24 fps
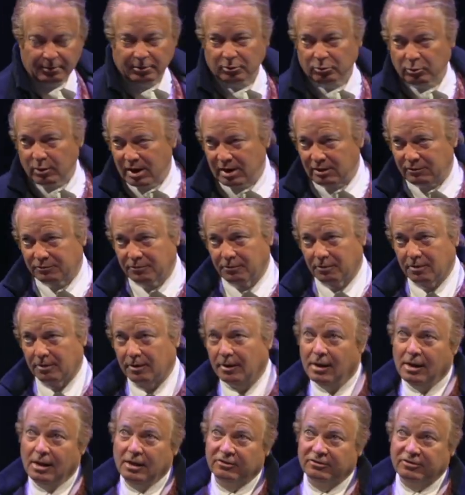I would wait
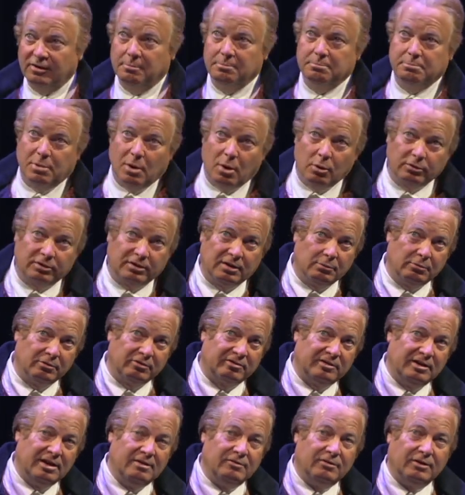for some boat that
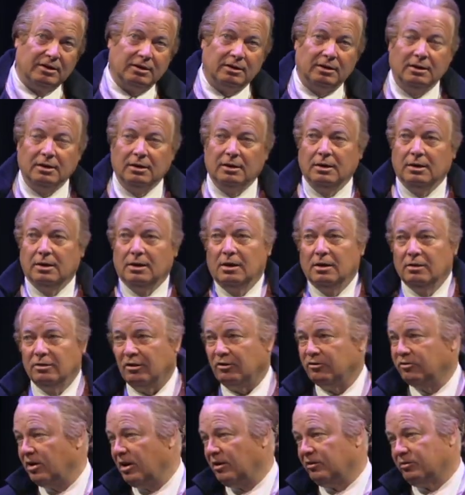was leaving
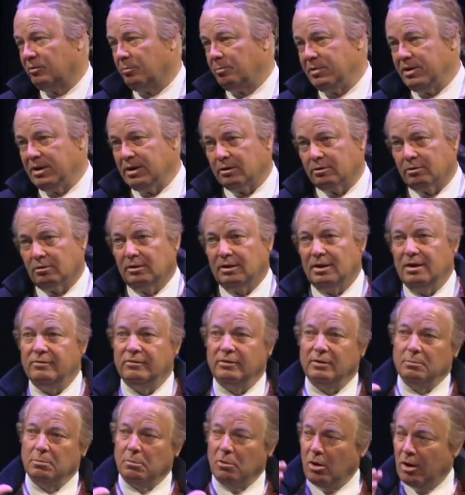the Chesapeake or
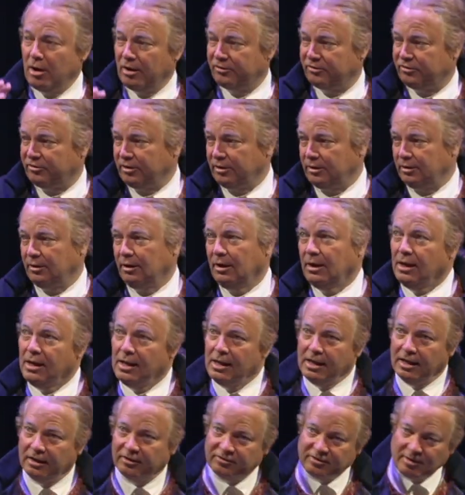leaving Boston
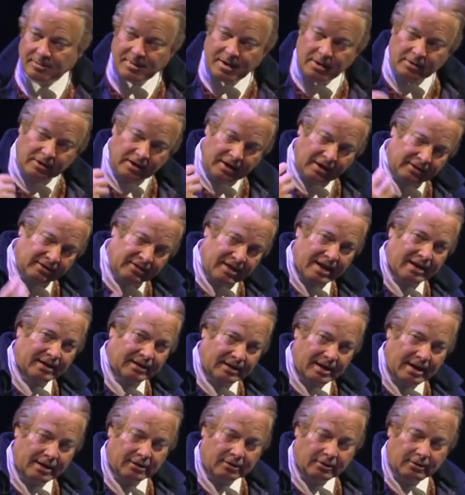and somehow get that
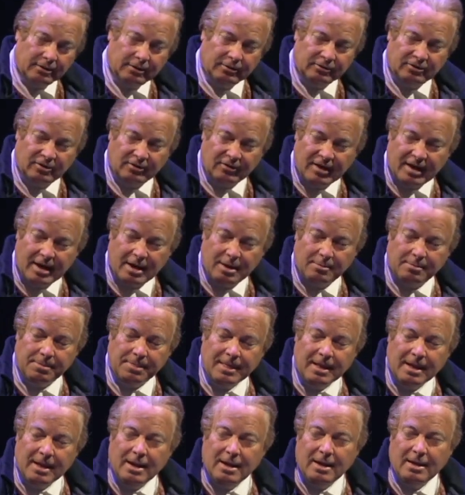letter to them.
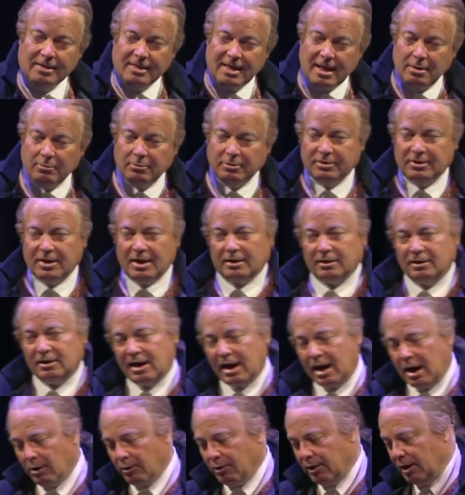They would then
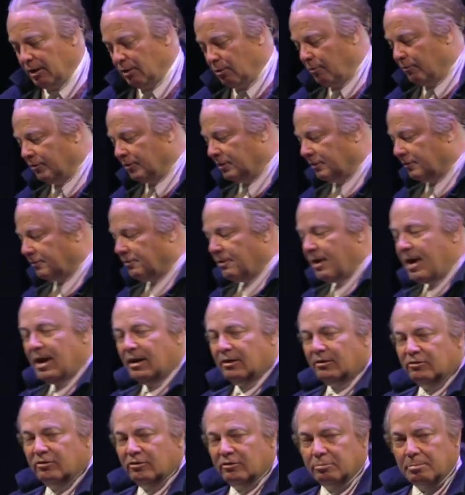carry it over to
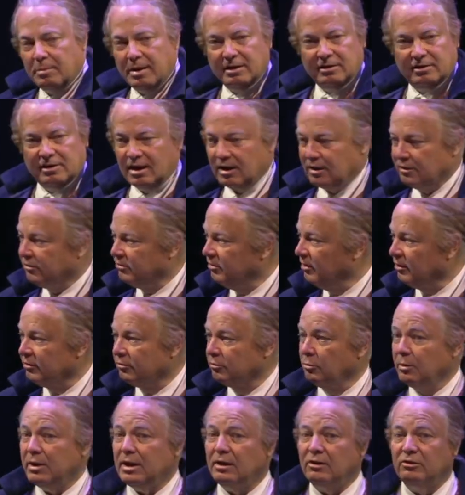France. This might take
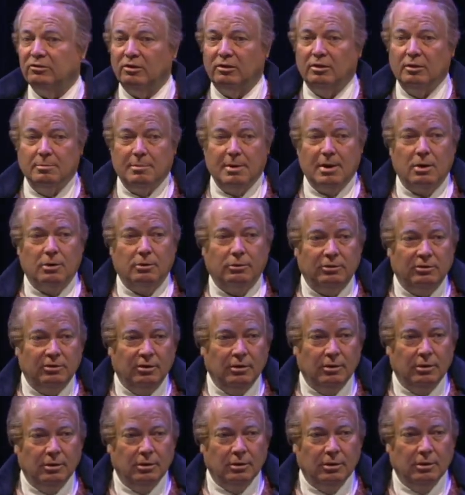6 weeks in the boat.
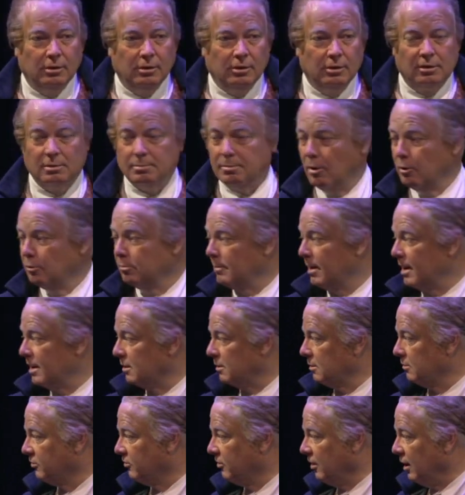The boat
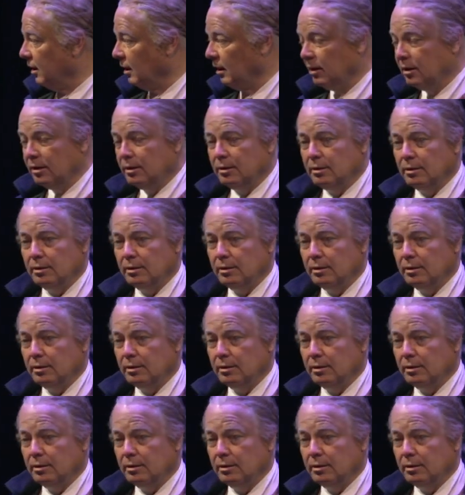might sink.